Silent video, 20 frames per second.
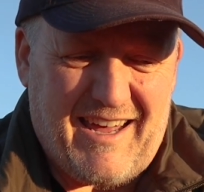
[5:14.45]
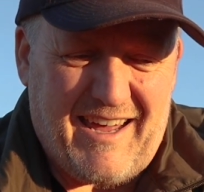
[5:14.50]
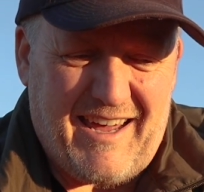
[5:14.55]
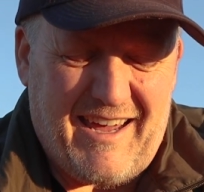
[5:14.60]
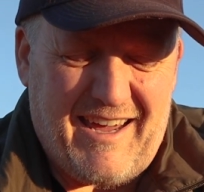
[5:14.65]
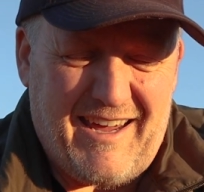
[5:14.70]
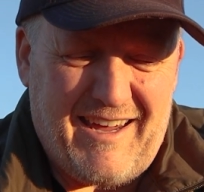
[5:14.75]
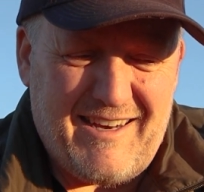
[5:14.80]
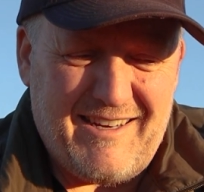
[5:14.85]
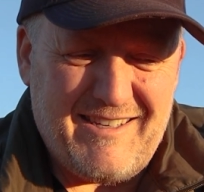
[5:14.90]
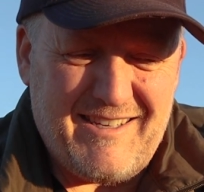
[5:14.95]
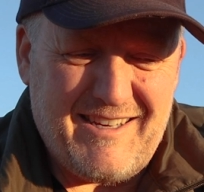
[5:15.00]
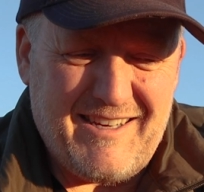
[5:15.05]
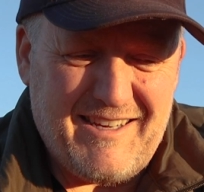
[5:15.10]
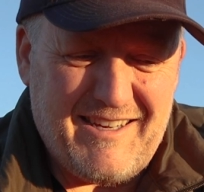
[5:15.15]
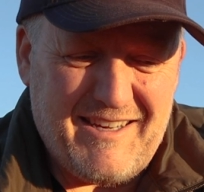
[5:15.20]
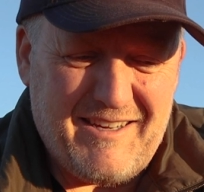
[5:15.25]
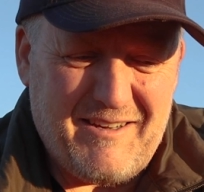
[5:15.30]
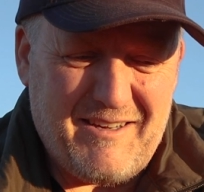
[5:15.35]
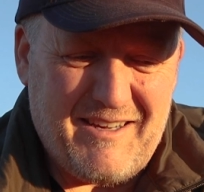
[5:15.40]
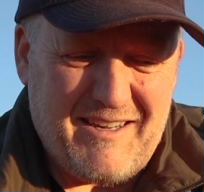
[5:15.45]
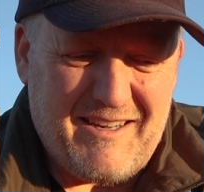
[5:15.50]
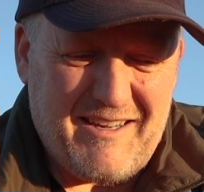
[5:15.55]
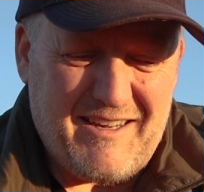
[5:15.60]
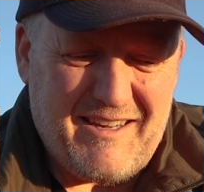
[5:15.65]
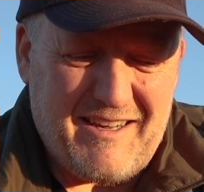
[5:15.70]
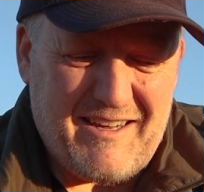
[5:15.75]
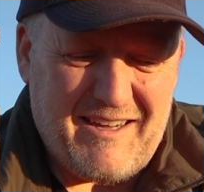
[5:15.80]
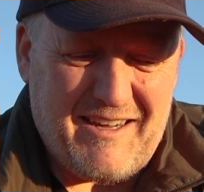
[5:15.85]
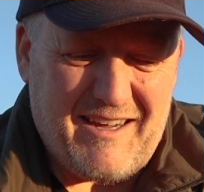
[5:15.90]
And
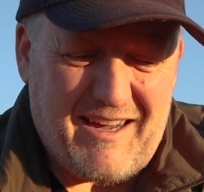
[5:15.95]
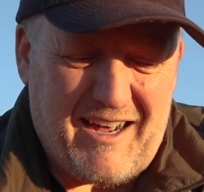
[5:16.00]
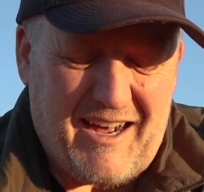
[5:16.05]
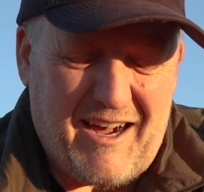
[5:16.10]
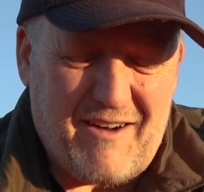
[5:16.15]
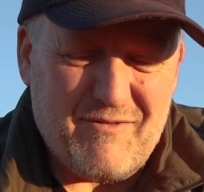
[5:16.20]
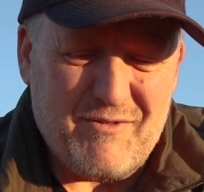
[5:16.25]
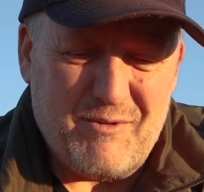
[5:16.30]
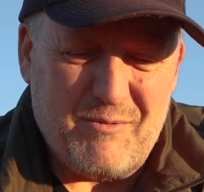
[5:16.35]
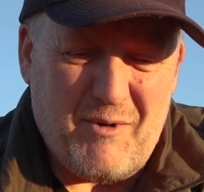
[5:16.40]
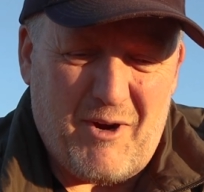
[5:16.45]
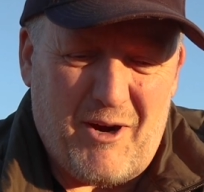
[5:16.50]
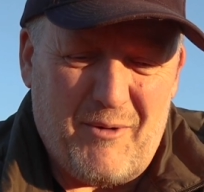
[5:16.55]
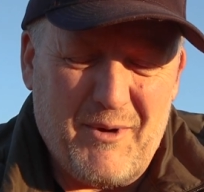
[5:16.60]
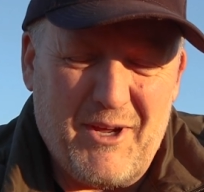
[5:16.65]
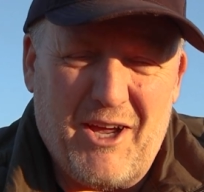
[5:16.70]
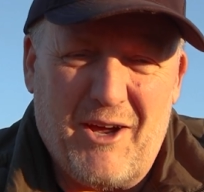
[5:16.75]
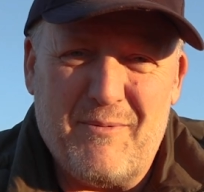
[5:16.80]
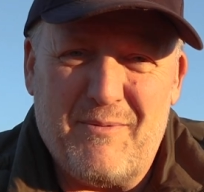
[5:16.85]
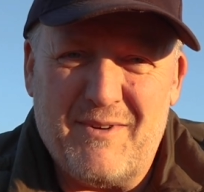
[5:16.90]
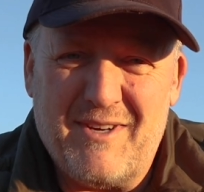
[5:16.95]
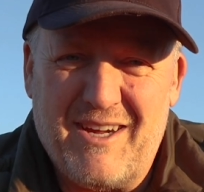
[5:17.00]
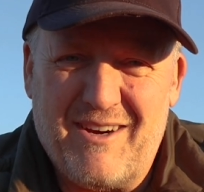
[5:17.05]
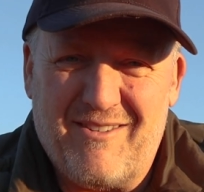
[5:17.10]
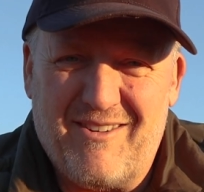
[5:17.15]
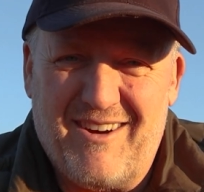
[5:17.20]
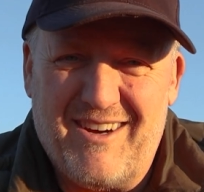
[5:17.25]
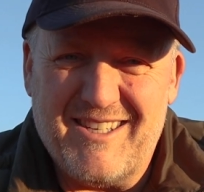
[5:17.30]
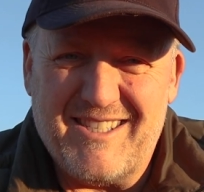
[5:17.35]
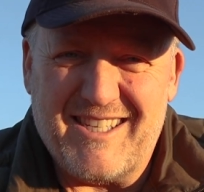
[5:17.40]
after a while we opened
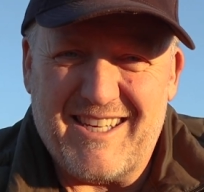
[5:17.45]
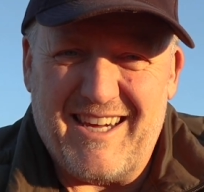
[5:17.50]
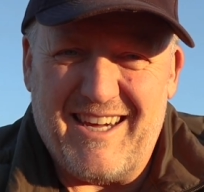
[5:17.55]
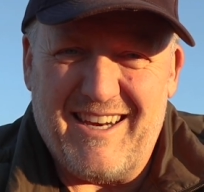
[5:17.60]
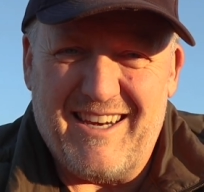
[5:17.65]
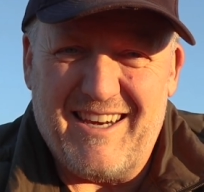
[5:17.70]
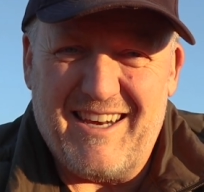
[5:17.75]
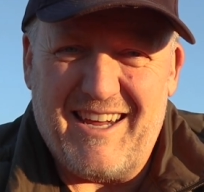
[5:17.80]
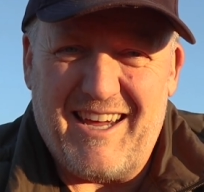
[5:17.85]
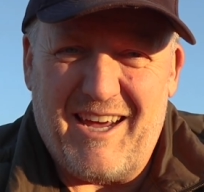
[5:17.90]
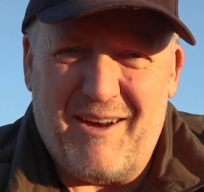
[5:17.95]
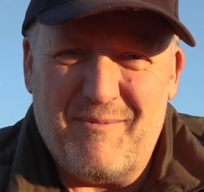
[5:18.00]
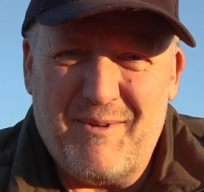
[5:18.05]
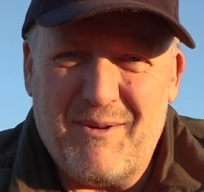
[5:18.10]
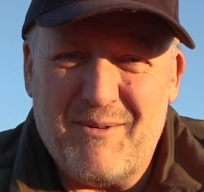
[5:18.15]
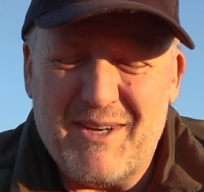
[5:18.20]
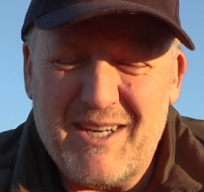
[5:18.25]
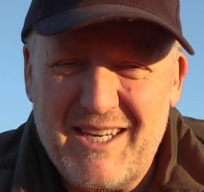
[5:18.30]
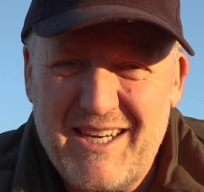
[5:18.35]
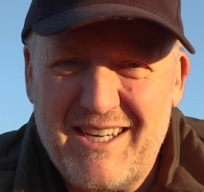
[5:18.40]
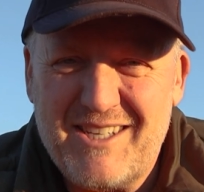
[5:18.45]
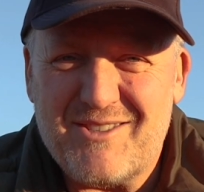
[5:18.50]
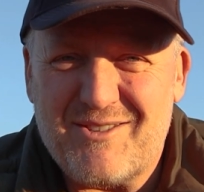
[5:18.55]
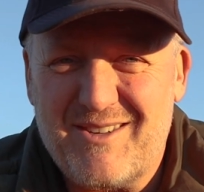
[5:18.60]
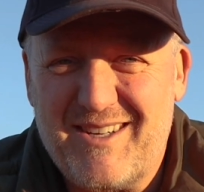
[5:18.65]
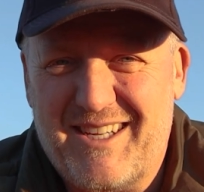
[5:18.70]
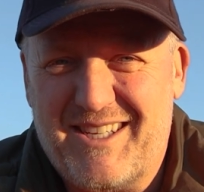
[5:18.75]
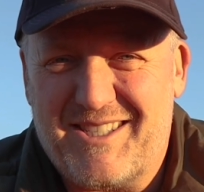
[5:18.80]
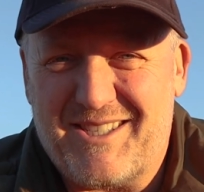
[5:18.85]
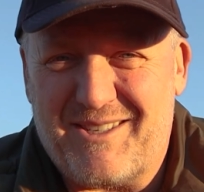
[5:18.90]
our eyes again, and we were literally